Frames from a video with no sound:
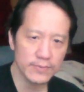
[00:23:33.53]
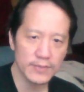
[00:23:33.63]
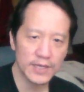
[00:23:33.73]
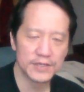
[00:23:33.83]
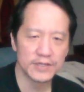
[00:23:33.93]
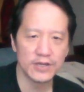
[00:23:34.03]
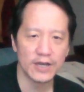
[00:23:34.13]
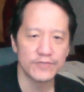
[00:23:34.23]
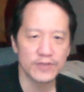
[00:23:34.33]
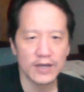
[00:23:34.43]
And then you
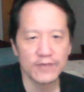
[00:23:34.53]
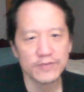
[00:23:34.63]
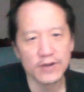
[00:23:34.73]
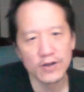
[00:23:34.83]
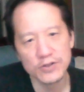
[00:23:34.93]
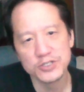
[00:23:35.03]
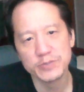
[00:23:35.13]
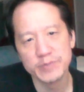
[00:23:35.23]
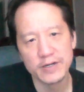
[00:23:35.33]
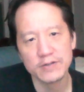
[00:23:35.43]
have to have knowledge
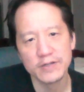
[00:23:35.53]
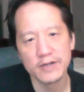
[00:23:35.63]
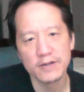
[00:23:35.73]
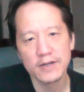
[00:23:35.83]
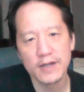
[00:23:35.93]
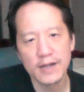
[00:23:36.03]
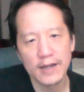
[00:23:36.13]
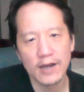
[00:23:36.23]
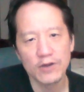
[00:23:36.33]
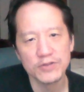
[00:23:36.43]
about, like,
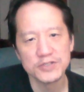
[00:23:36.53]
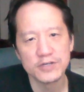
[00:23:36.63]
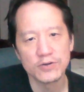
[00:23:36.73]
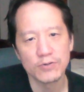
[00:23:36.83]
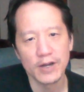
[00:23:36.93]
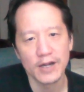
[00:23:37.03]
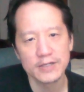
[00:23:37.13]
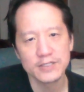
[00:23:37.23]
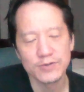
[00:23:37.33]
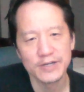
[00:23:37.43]
how these
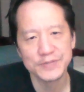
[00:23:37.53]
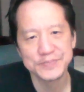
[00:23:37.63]
interact, right?